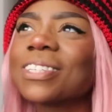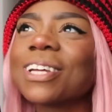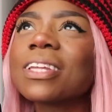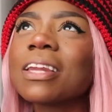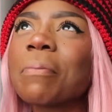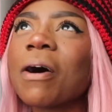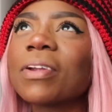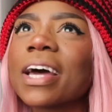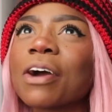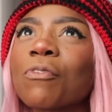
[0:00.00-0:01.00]
know, something
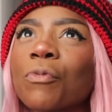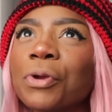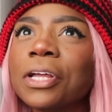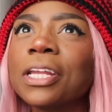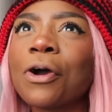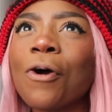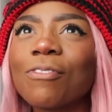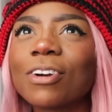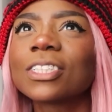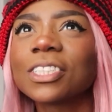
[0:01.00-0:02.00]
about like a really
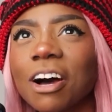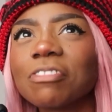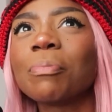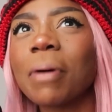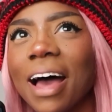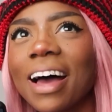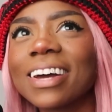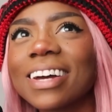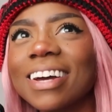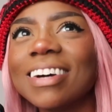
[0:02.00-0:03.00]
overstuffed
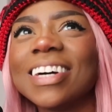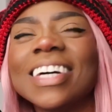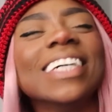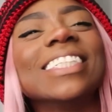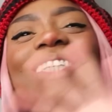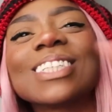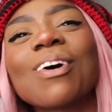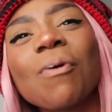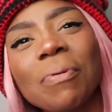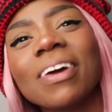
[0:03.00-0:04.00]
bag. It's just
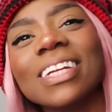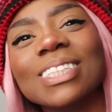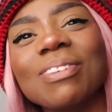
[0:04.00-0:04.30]
so appealing to